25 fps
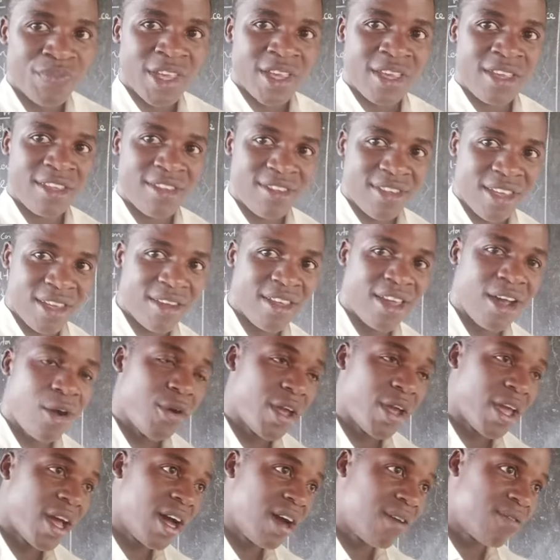inside there
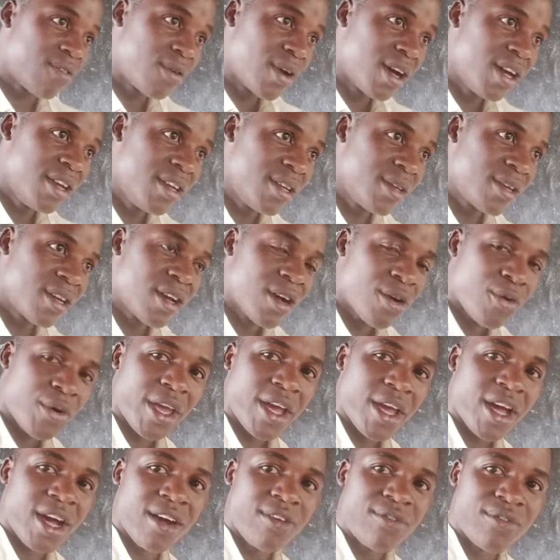we have what? We
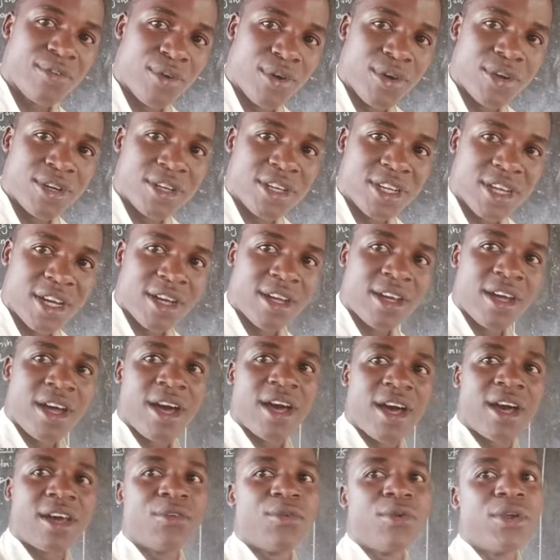have water,
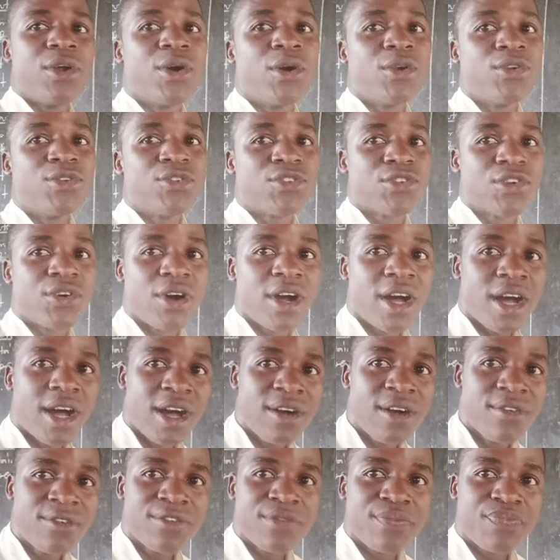and we also
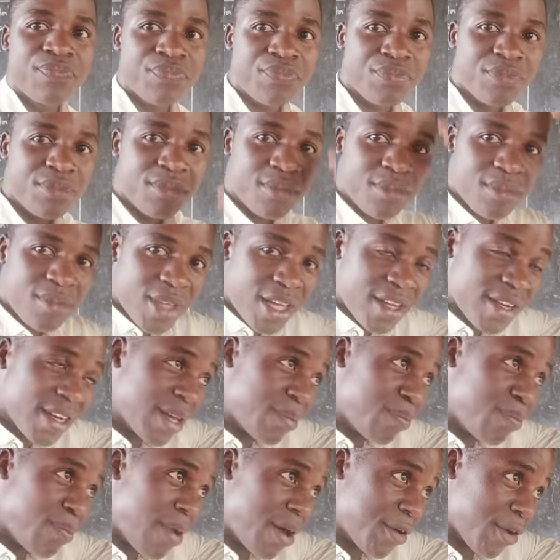have
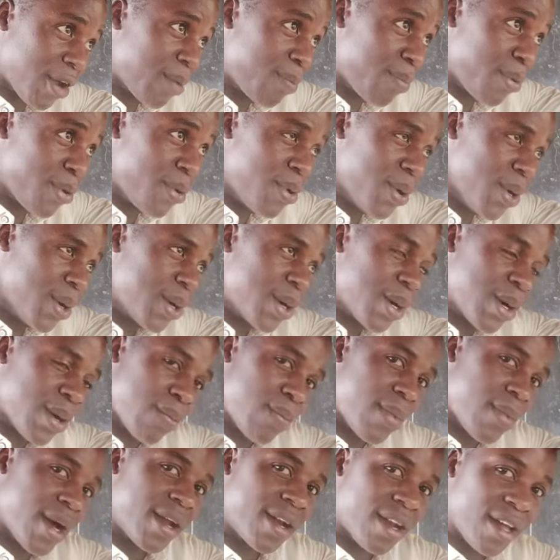the ripe
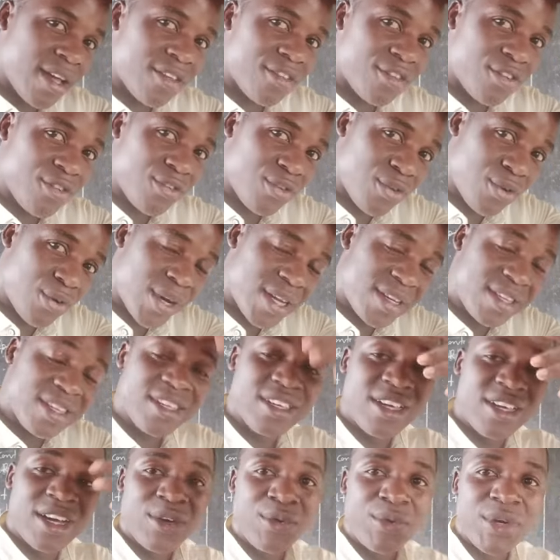bananas. So what
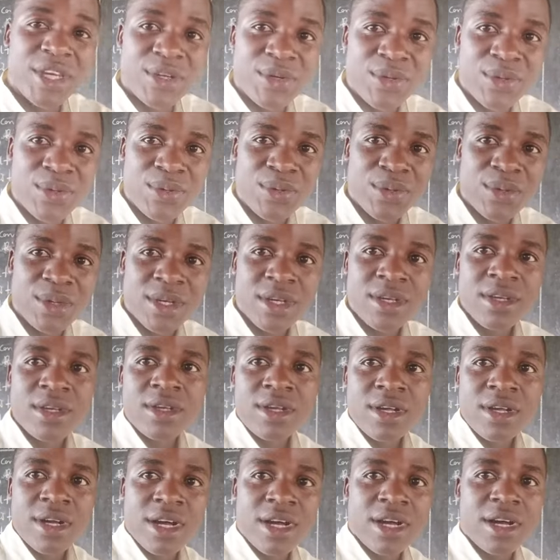shall we do?
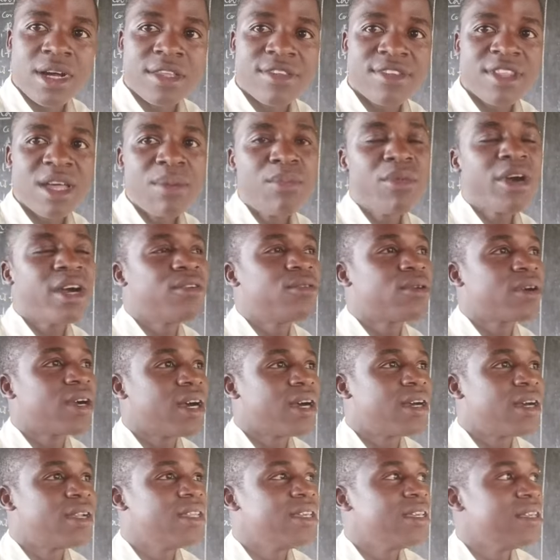Someone
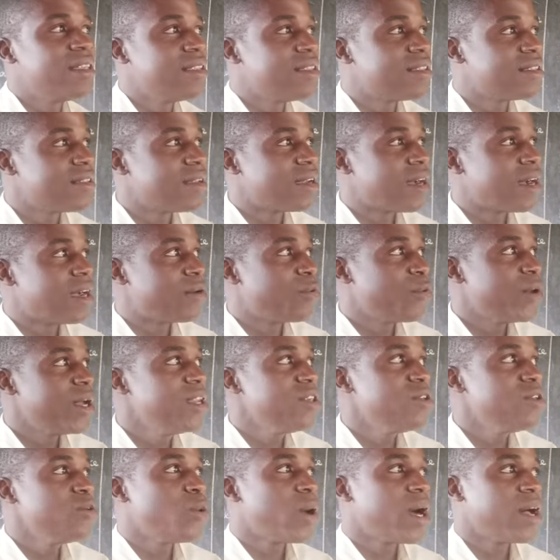can, when
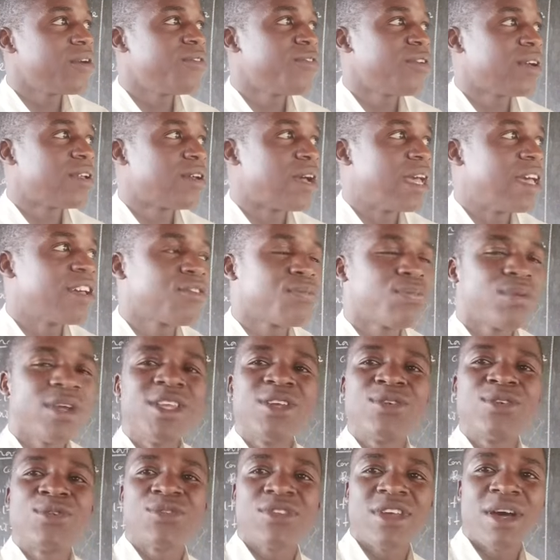you have
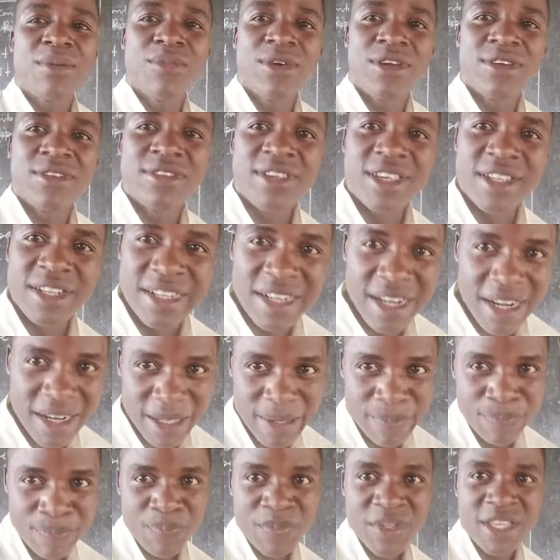explained to someone
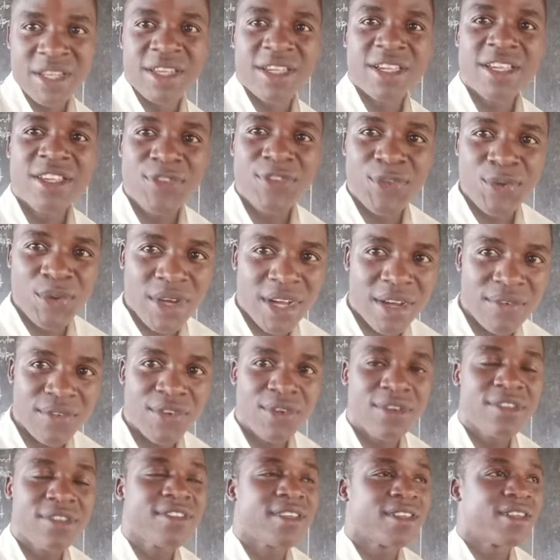generally, in case you have
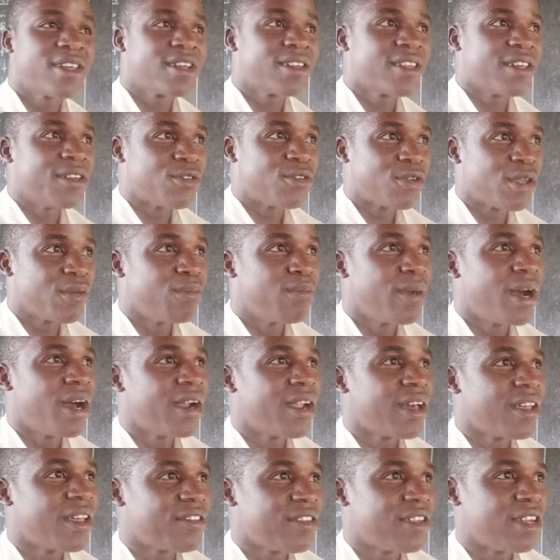not selected ripe
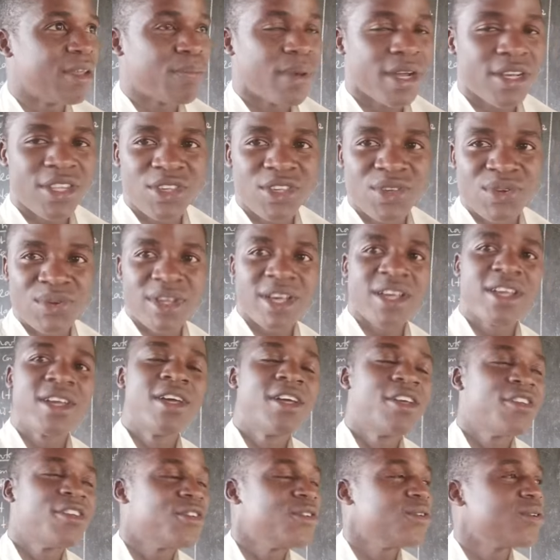bananas in particular,
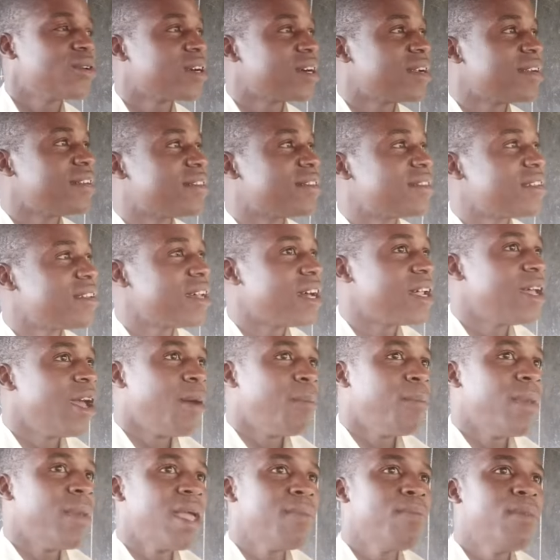you can say
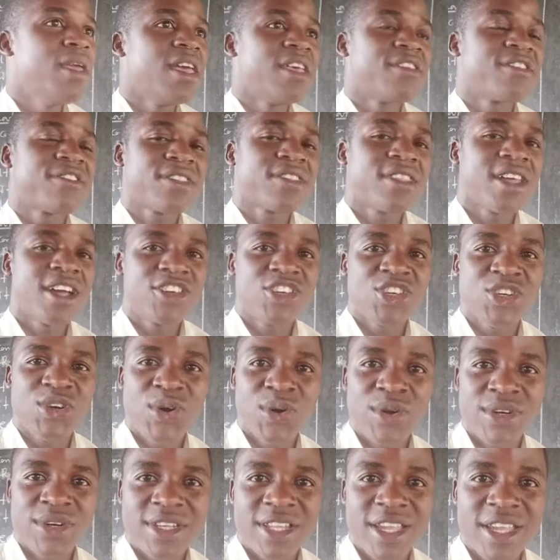that maybe a starch
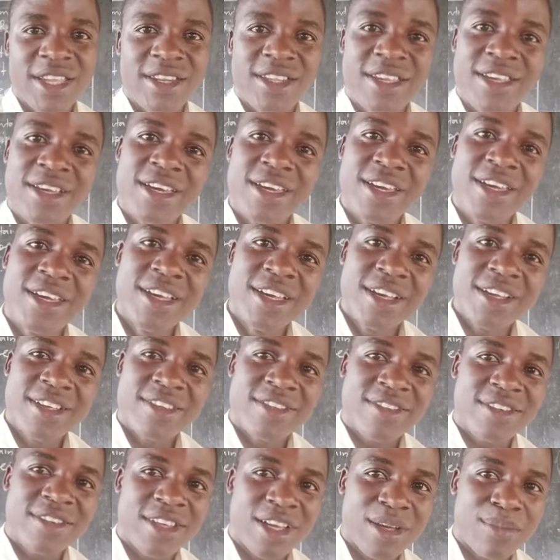containing a
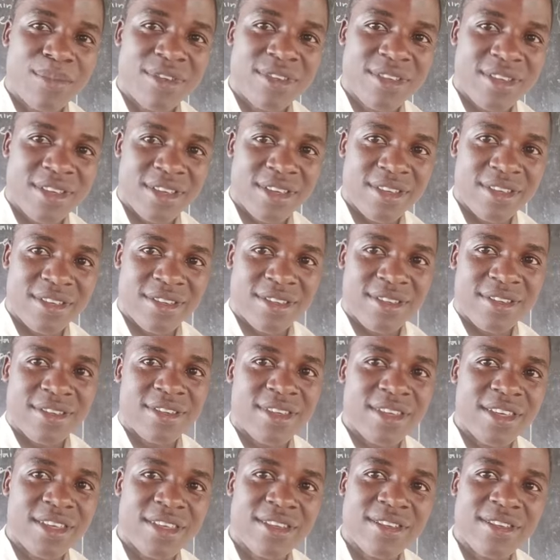substance
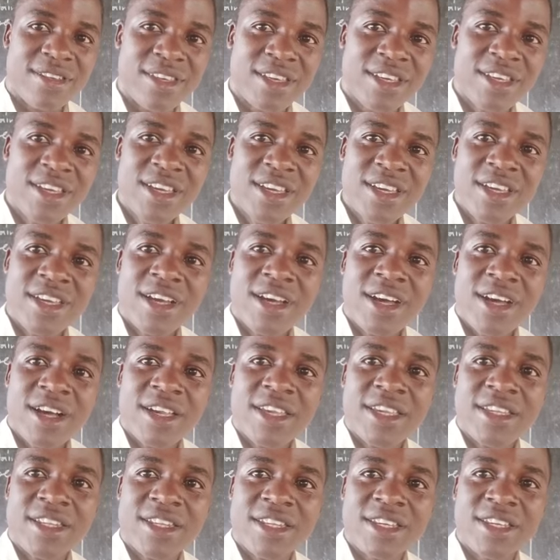is
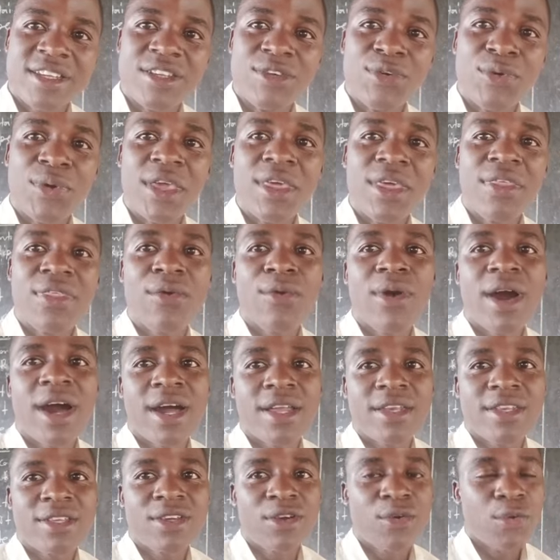heated with
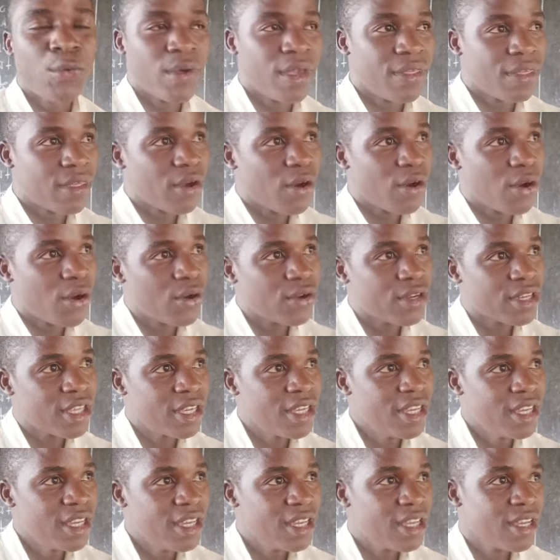what? With hot
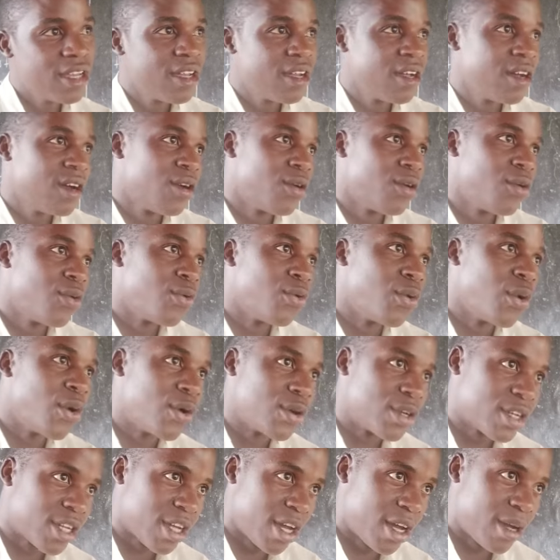
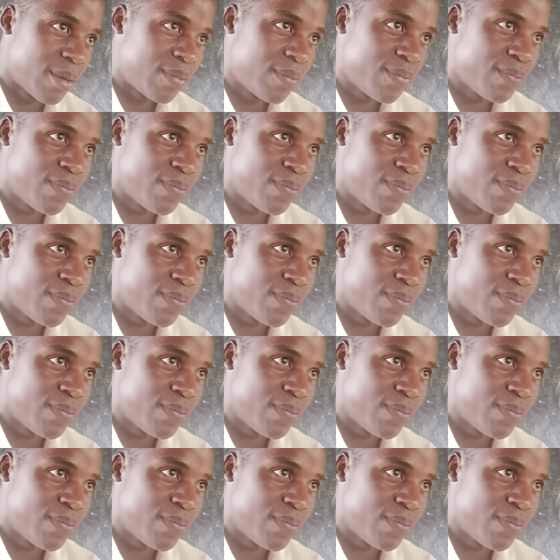water.